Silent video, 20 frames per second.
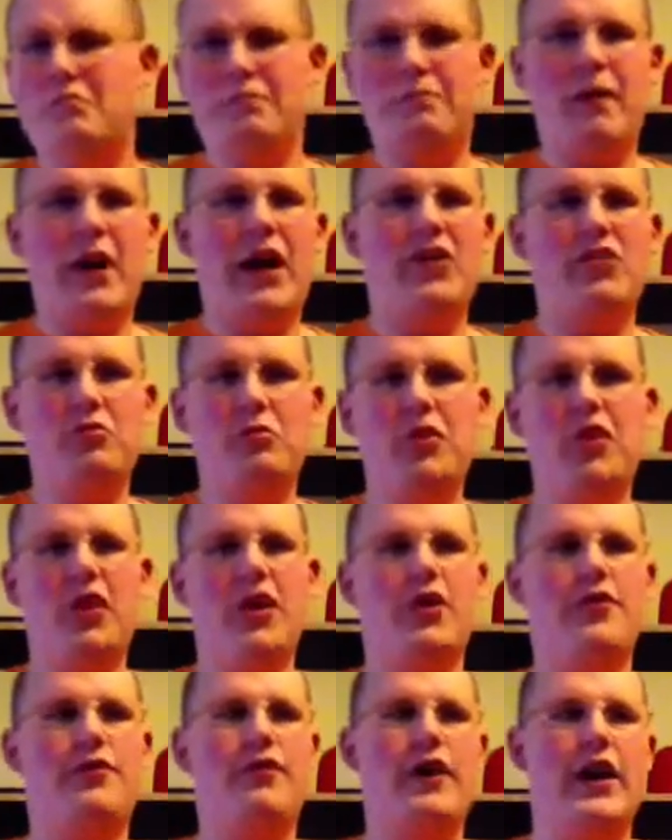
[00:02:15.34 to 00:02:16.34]
possibly like
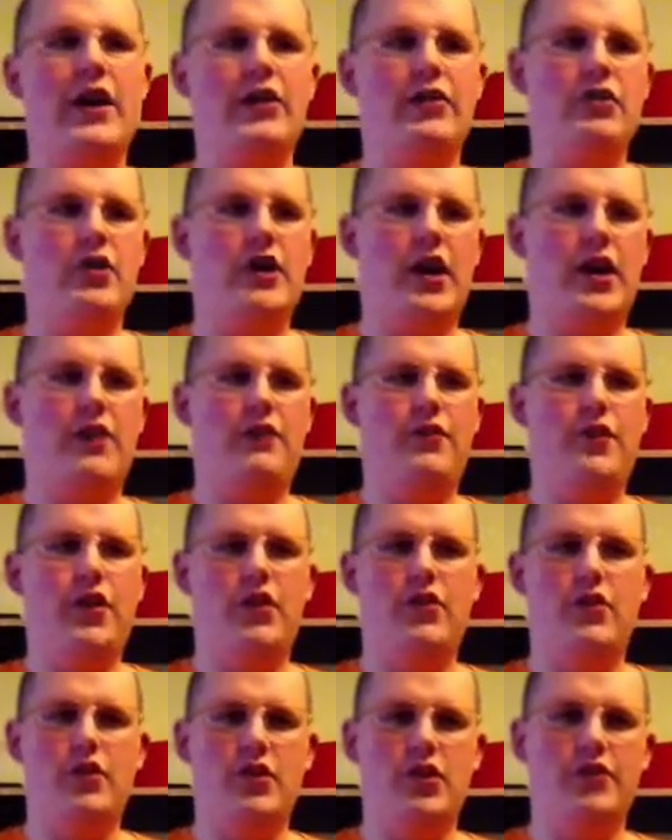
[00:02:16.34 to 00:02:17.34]
a father kind of
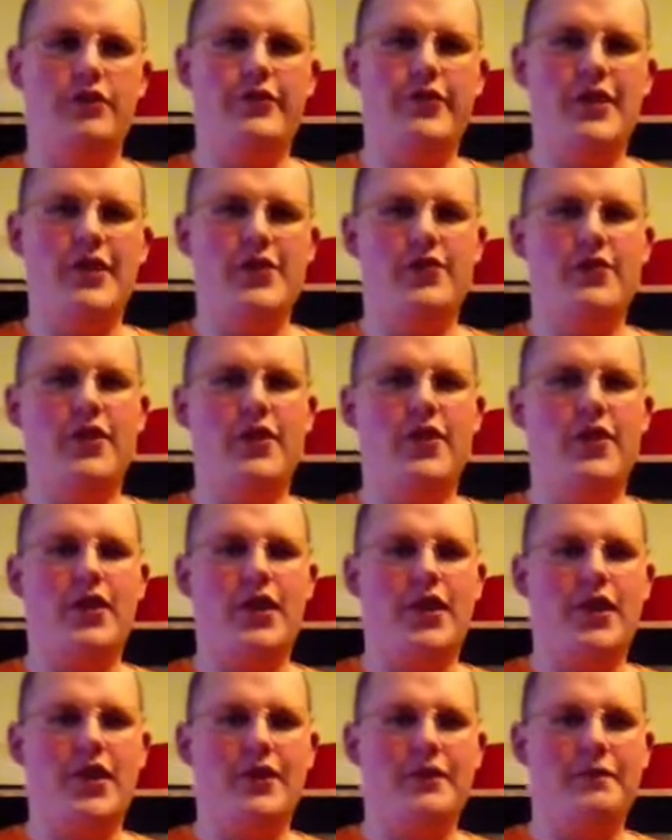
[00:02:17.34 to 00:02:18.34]
figure to Luffy. He's very
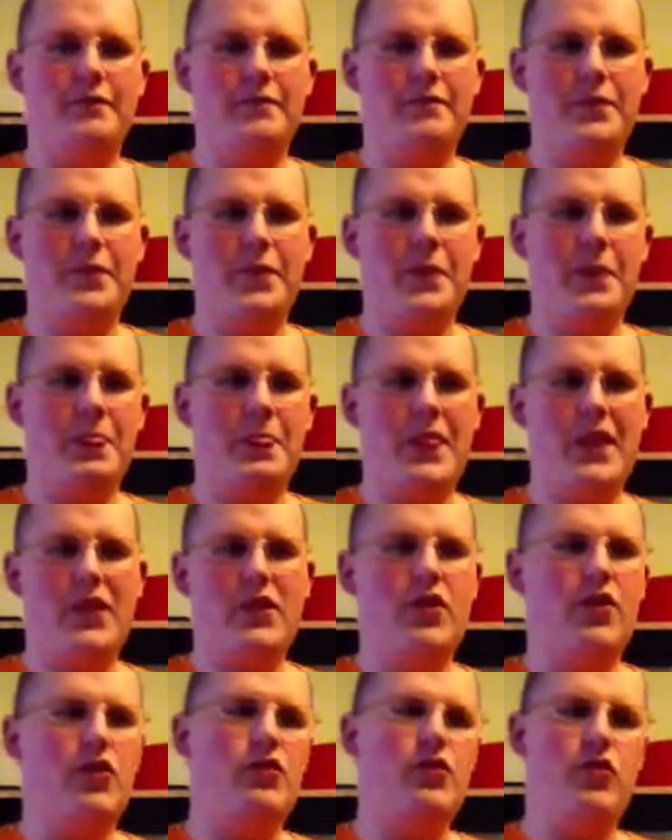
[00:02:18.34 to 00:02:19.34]
like,
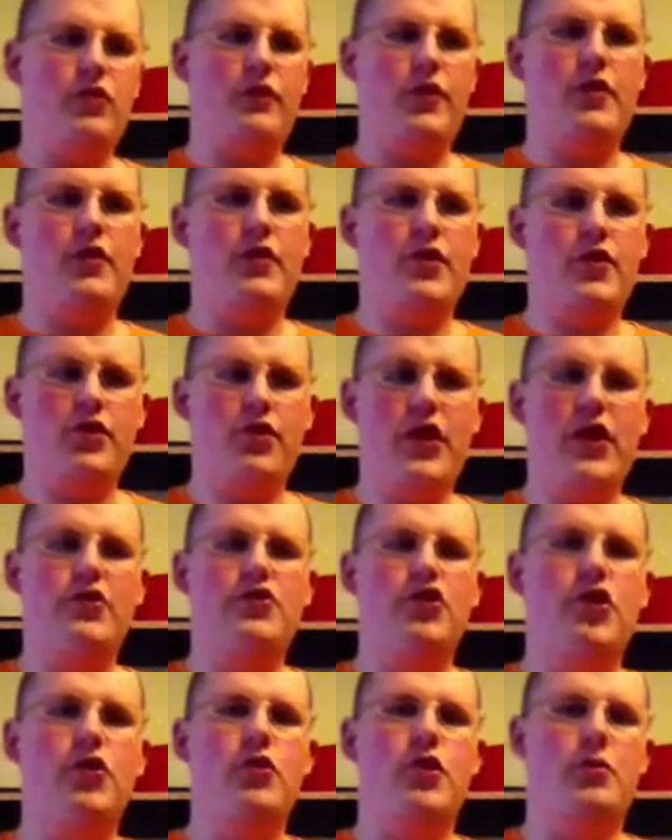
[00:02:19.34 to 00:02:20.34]
there's a lot of
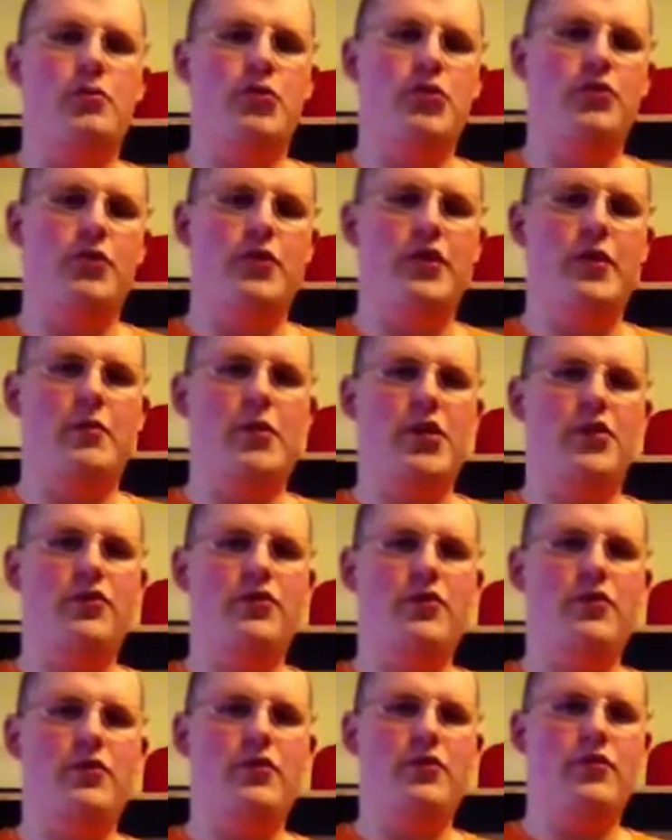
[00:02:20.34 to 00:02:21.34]
joking between them, and it's
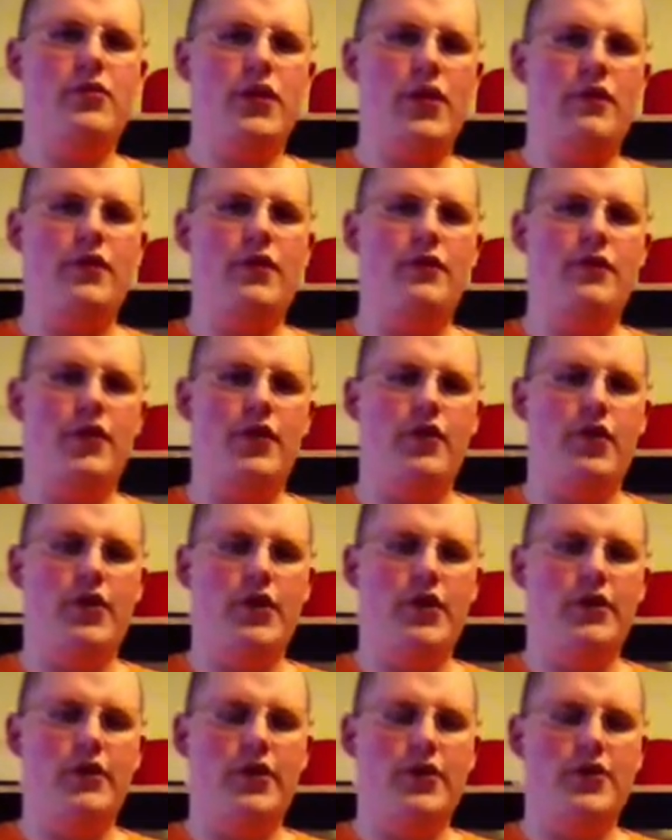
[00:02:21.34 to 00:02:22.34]
definitely very
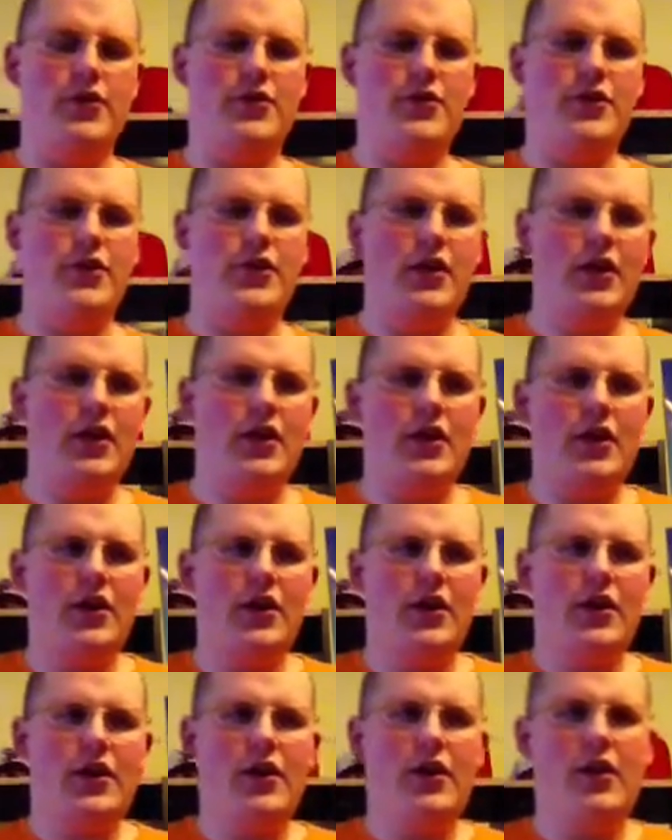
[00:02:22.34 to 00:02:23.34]
hilarious.
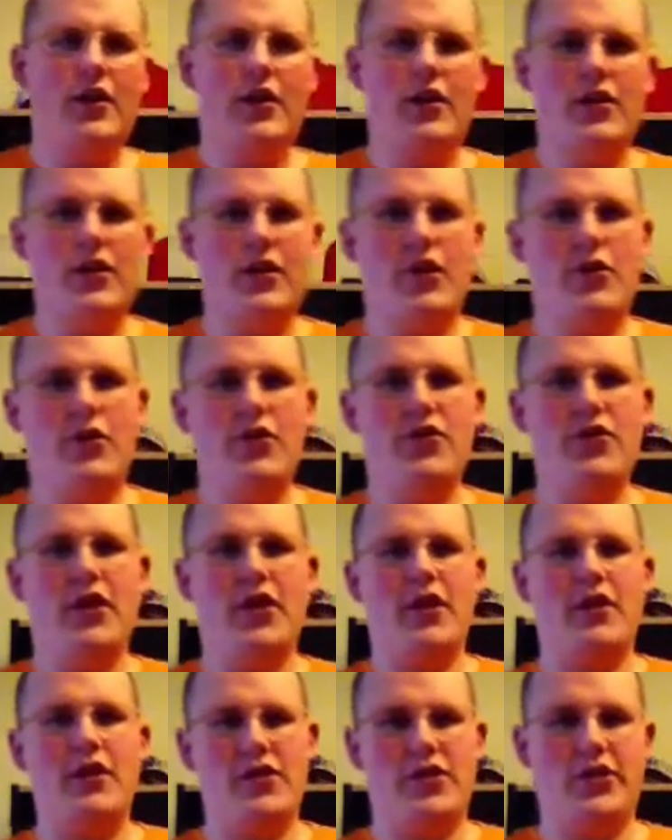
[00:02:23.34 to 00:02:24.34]
He's
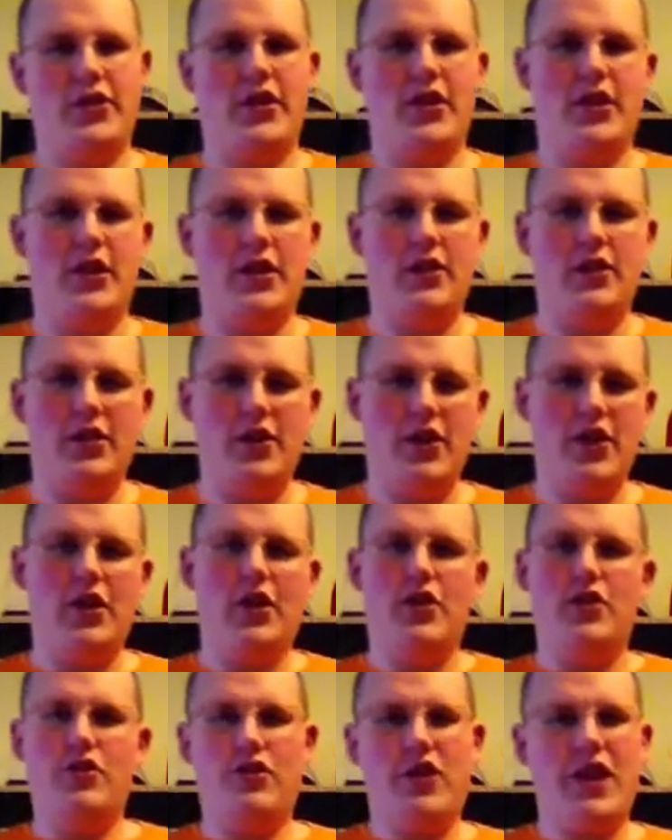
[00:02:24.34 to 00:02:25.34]
like, listen kid,
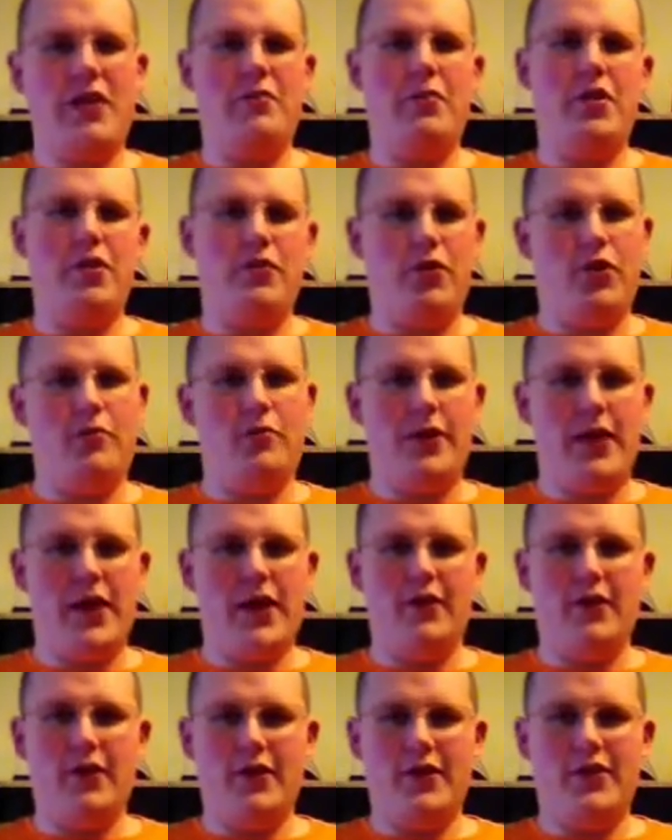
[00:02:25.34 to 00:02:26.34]
you can't be a real
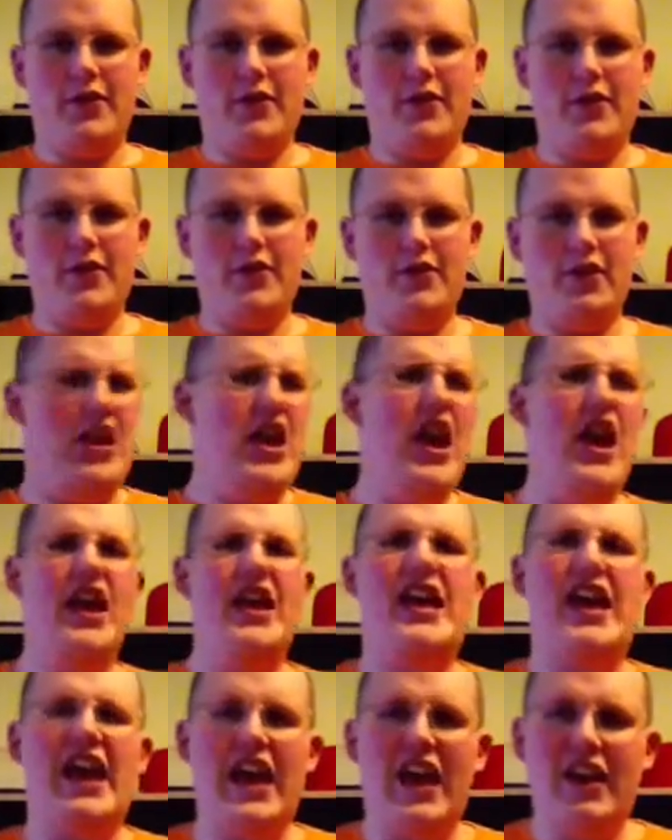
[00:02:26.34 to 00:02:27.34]
pirate. It's like, yeah I
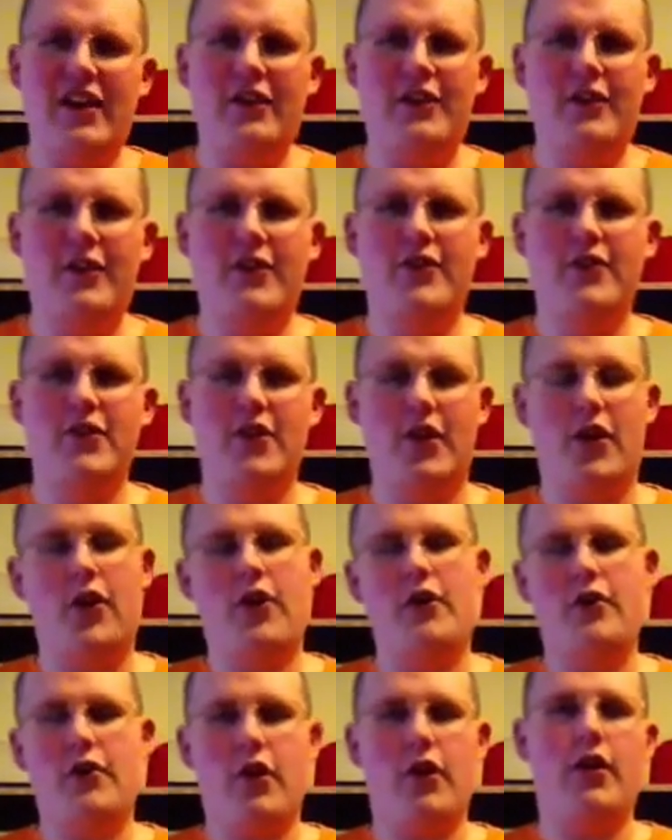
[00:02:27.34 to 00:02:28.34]
can. It's like,
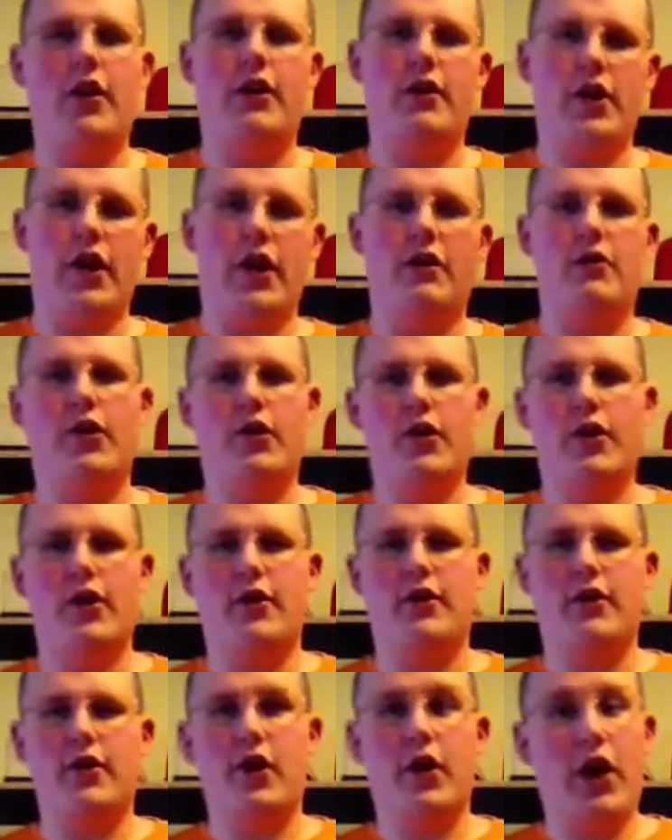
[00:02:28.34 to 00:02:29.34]
alright, yeah, okay.
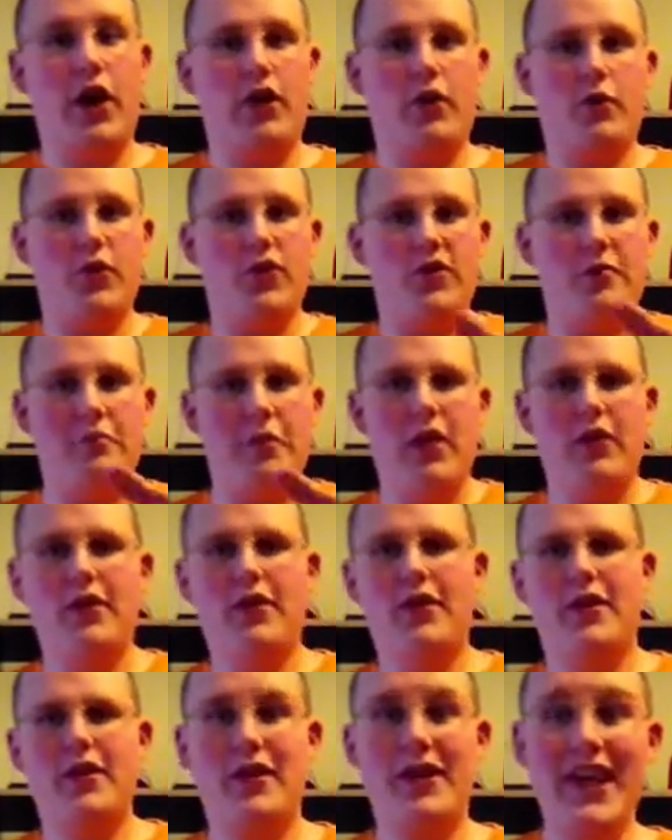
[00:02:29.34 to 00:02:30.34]
Hey, want some
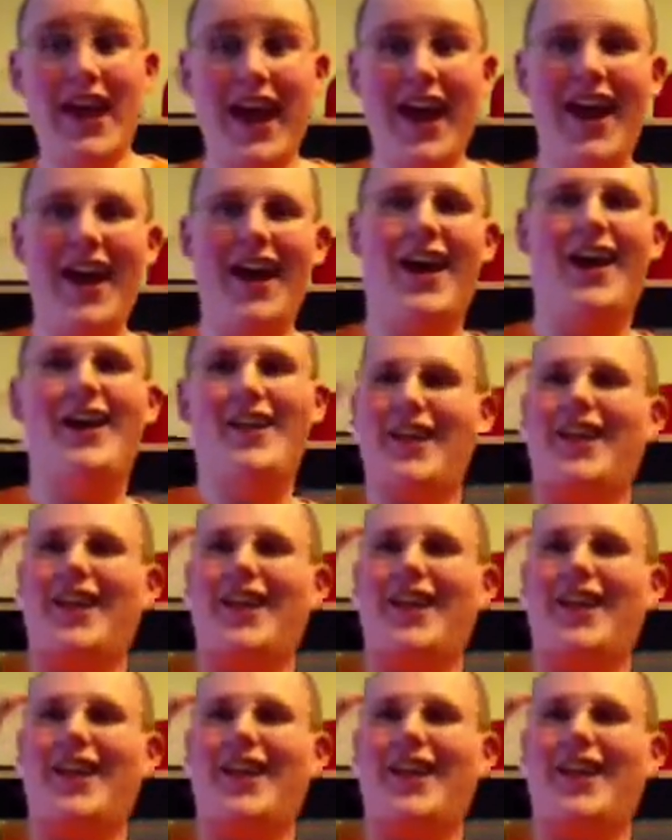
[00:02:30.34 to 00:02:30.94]
milk? Yeah!